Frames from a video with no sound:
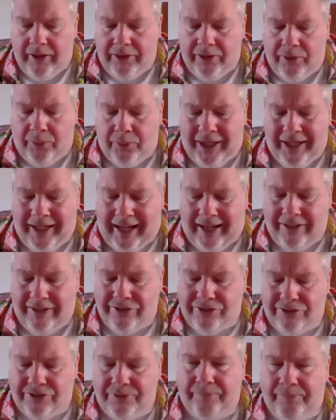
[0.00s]

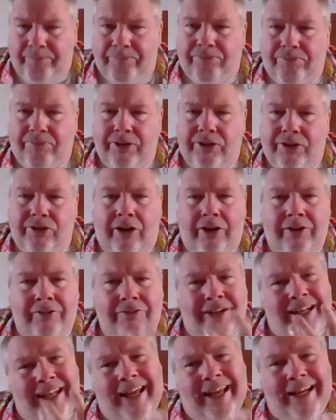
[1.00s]
less sort of
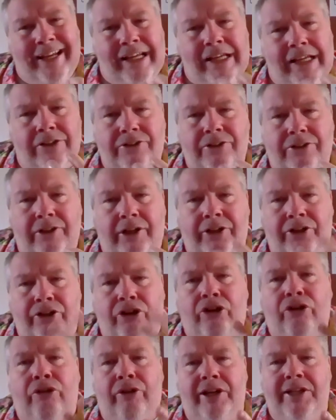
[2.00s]
light and
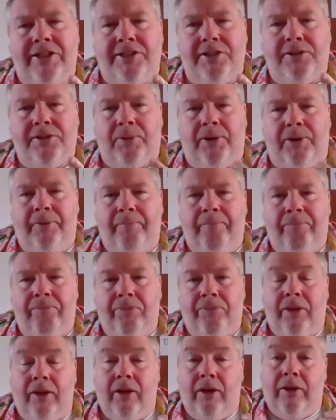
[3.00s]
crisp
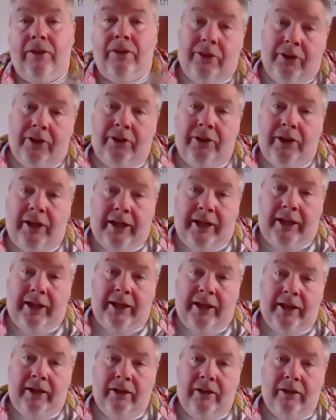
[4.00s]
than
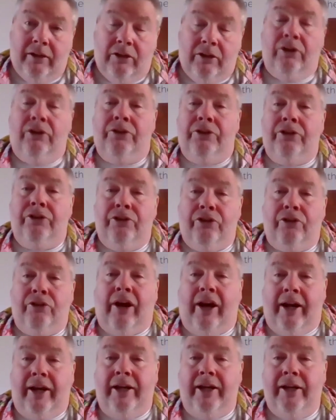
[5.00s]
a London
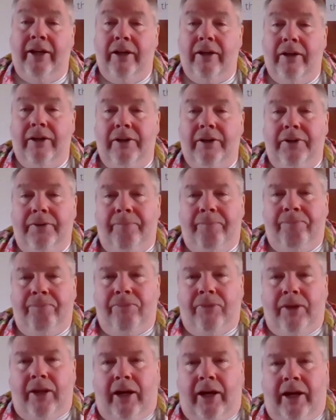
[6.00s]
Dry.
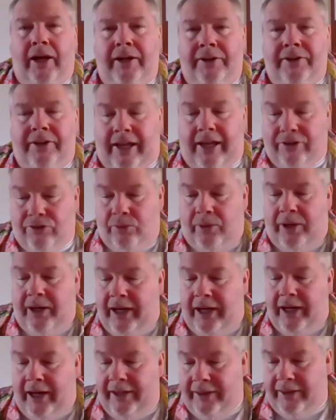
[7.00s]
And that's
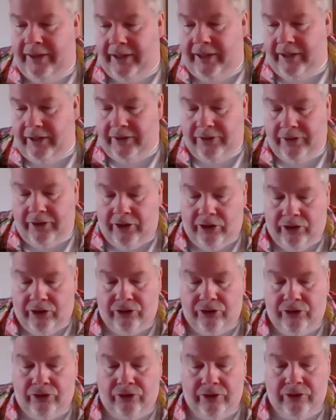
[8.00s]
why I think that a
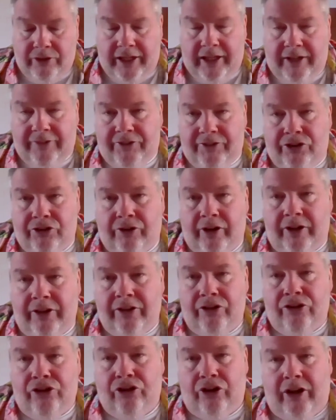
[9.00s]
good old Navy
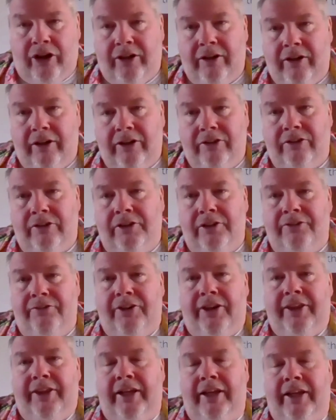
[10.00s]
strength gin is a
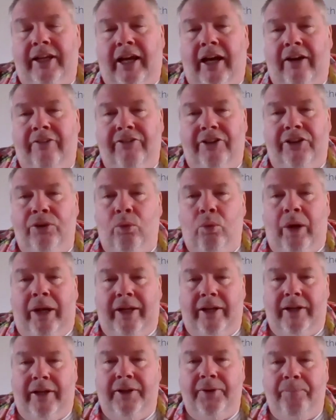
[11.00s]
lovely thing to have in the
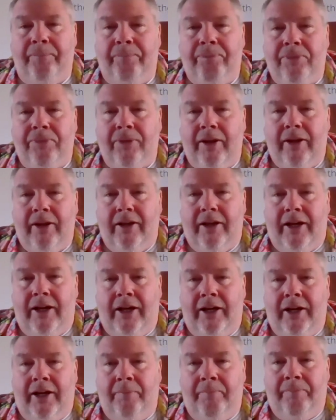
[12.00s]
winter,
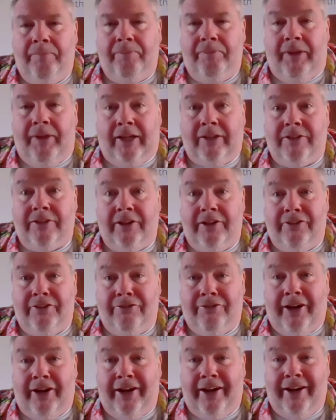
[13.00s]
next to the
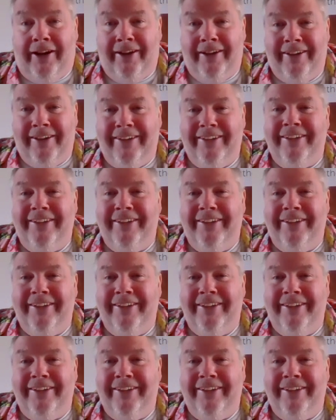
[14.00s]
fire,